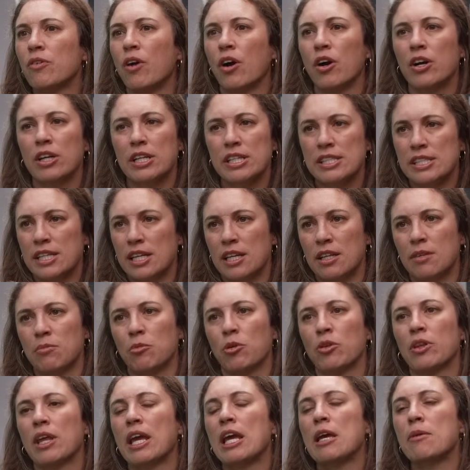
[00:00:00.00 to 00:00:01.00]
We've already seen
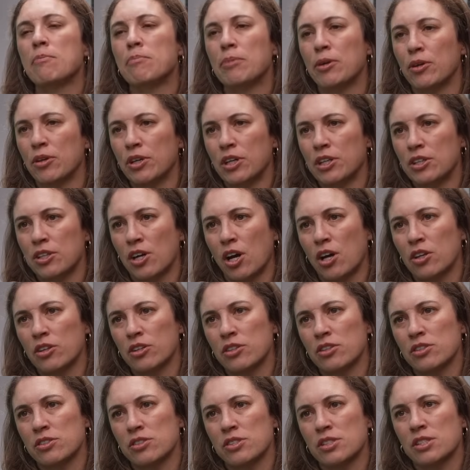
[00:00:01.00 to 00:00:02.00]
more than $8 billion
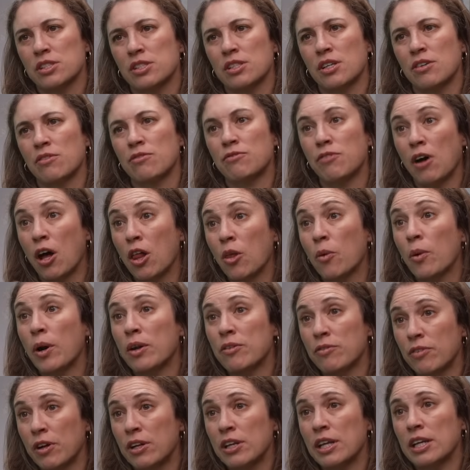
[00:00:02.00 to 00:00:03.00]
of
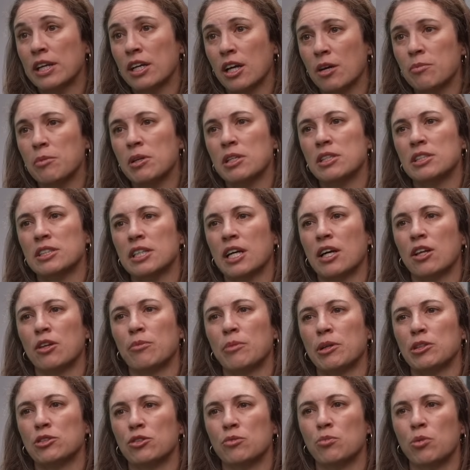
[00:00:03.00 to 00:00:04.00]
follow-on funding come into
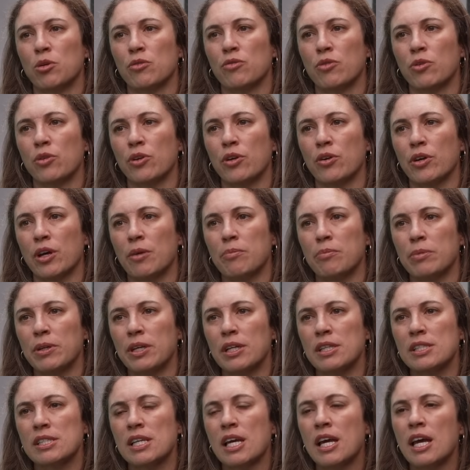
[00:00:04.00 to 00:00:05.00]
Elemental portfolio
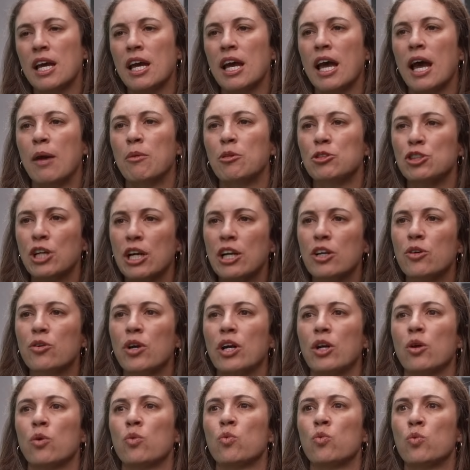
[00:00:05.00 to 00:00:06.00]
companies. We're trying to
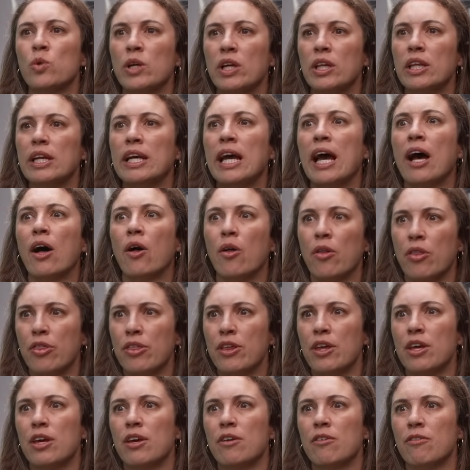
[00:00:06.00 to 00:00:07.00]
create a really
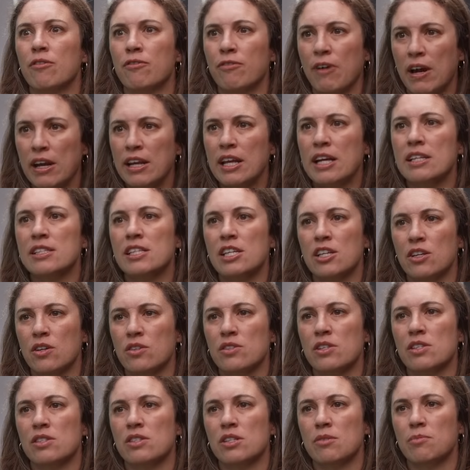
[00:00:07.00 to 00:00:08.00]
healthy finance
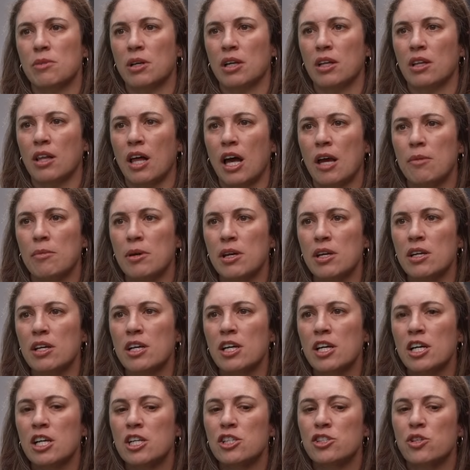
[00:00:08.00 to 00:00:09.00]
ecosystem in
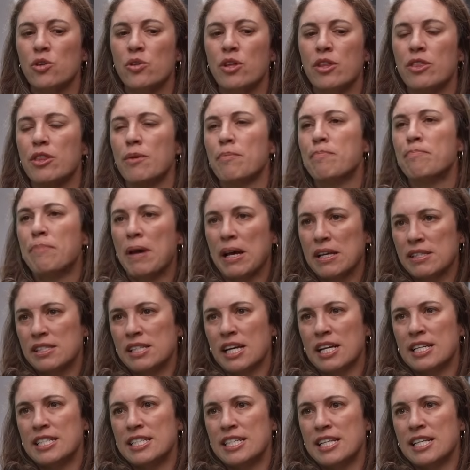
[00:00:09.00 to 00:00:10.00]
climate so that the
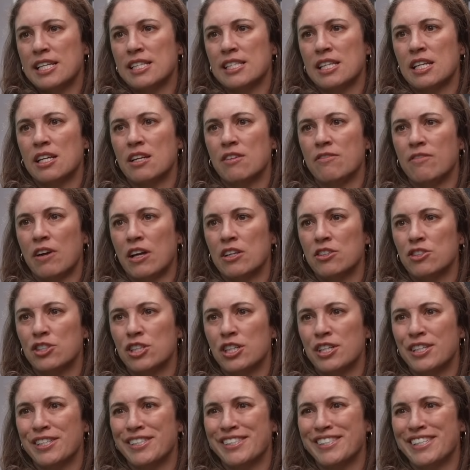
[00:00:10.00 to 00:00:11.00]
best ideas and
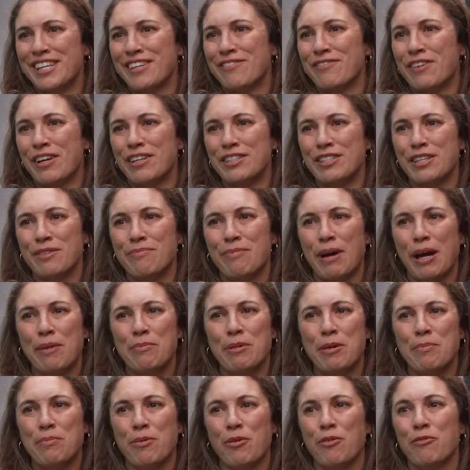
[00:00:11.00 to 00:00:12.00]
inventions invented by
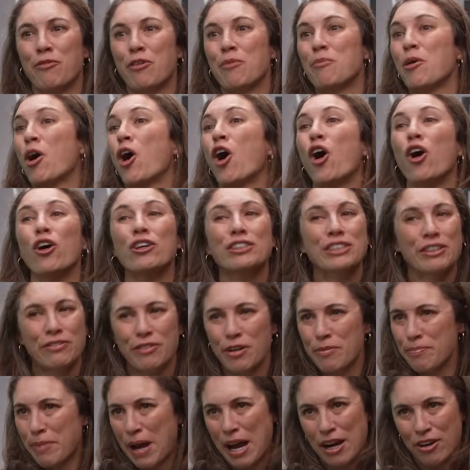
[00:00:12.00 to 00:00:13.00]
people from all
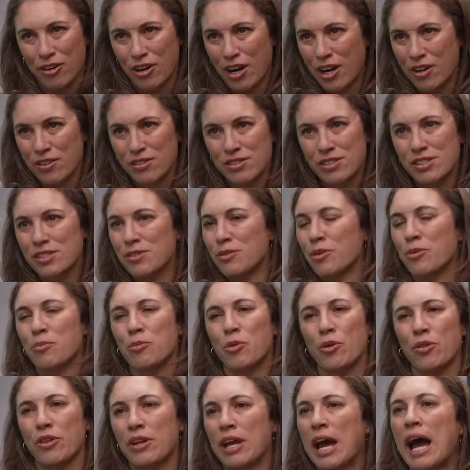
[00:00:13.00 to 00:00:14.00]
different backgrounds, you know,
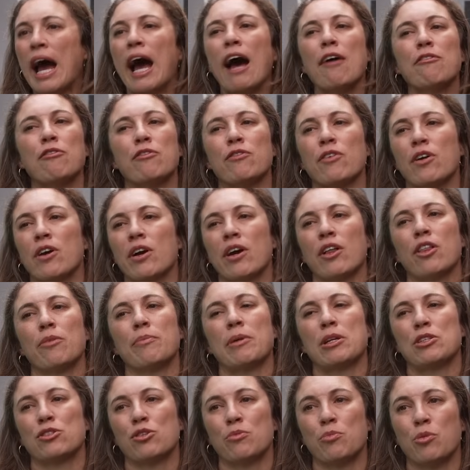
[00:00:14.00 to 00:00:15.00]
more than half of our
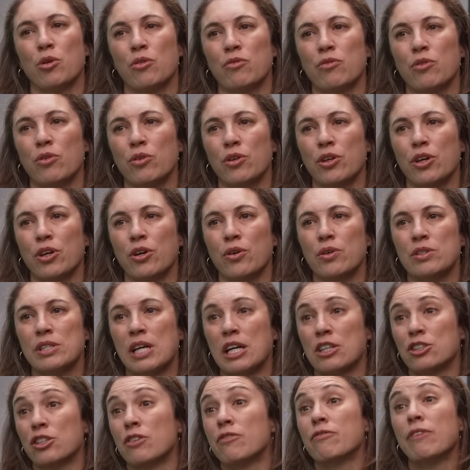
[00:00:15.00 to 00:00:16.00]
Elemental portfolio is
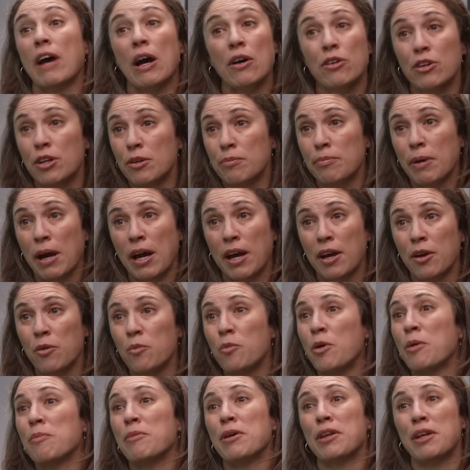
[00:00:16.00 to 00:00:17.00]
actually founded by
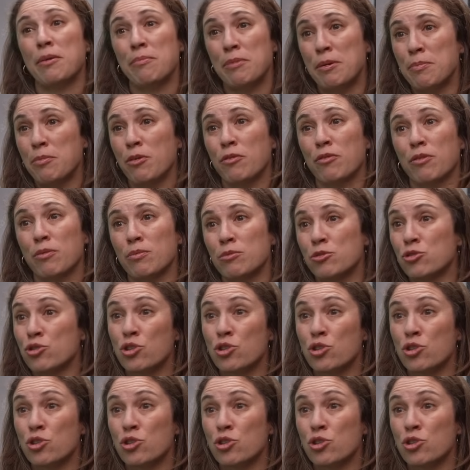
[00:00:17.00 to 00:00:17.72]
women and people from